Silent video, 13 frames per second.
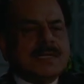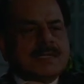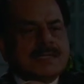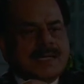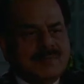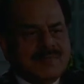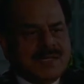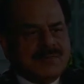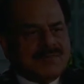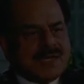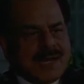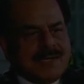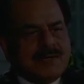Tell me, if
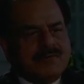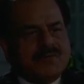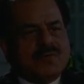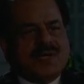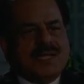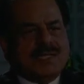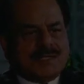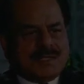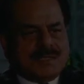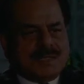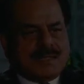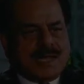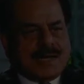the right of vote
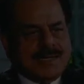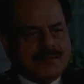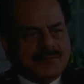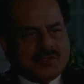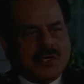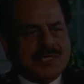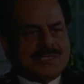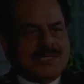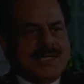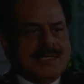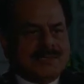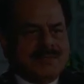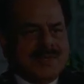is a right of choice
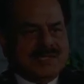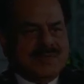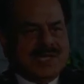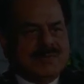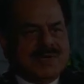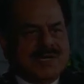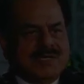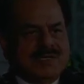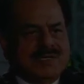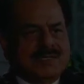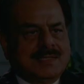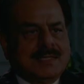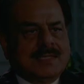has become
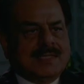redundant,